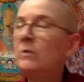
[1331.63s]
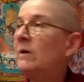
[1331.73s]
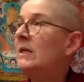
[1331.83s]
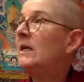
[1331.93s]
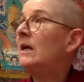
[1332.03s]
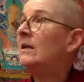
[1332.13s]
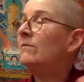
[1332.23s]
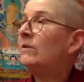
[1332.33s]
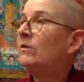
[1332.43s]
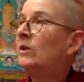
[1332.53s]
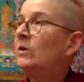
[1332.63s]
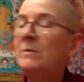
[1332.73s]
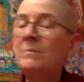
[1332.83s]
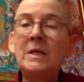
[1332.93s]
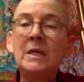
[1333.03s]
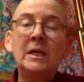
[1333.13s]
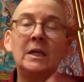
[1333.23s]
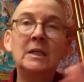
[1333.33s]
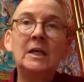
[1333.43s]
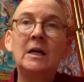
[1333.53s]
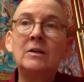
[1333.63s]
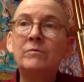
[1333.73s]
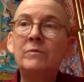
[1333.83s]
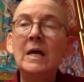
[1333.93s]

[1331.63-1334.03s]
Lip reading: any kind of other human being, any kind of